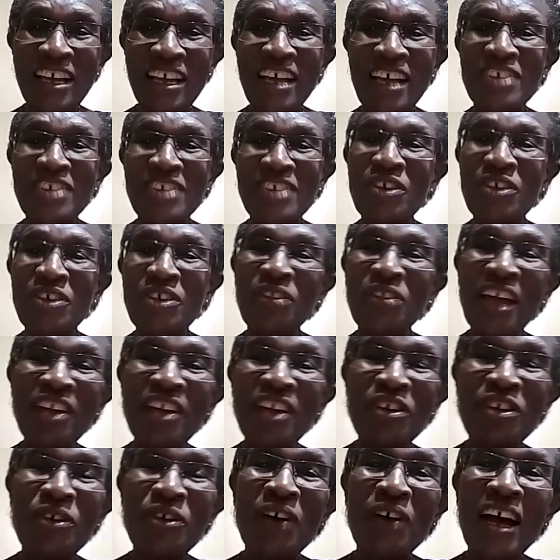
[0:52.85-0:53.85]
So thank
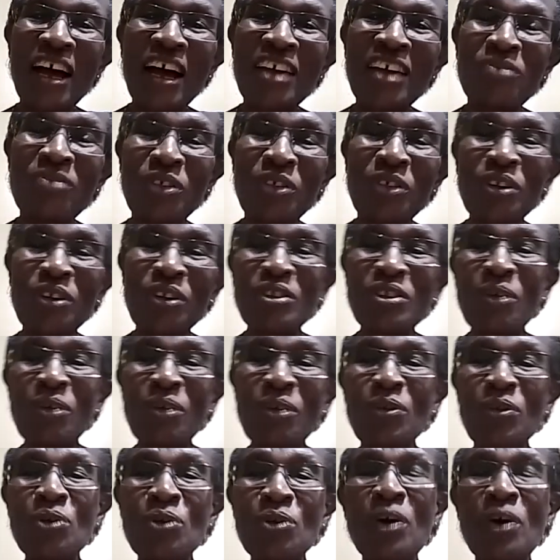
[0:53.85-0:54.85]
you. And for those of
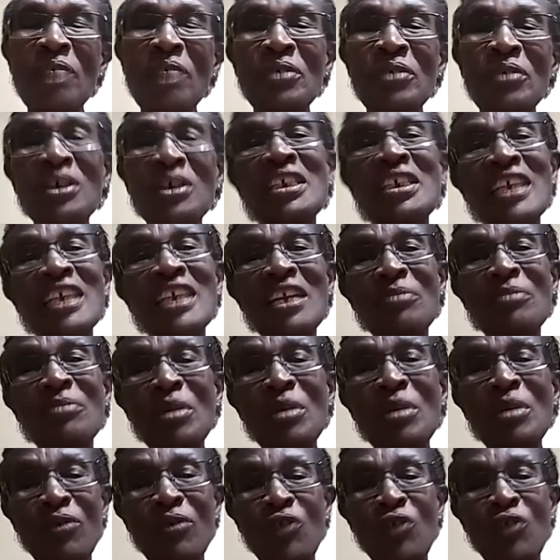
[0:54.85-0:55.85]
you who have seen me
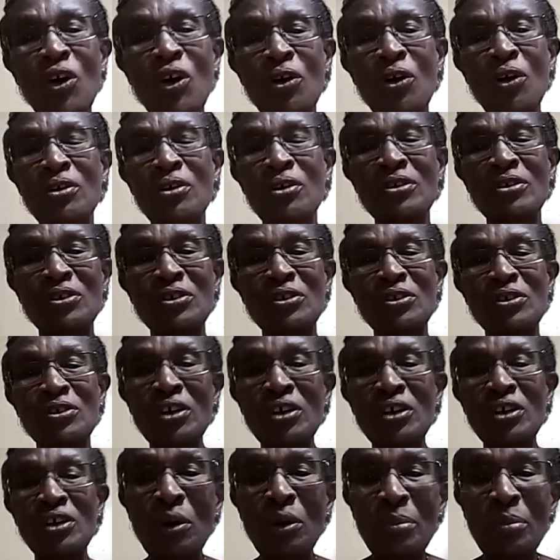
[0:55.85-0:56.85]
before or do not
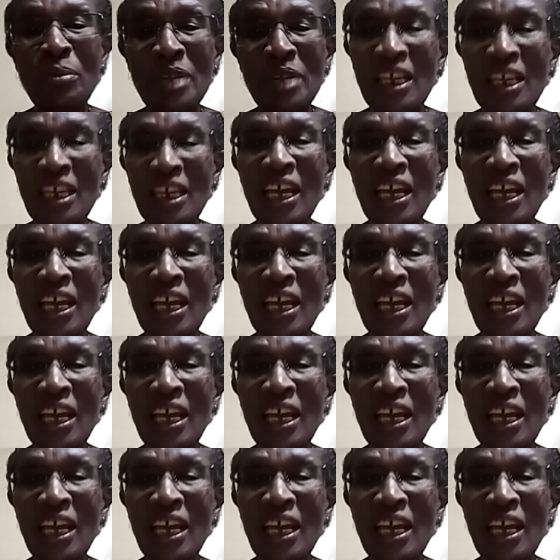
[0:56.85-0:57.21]
know me,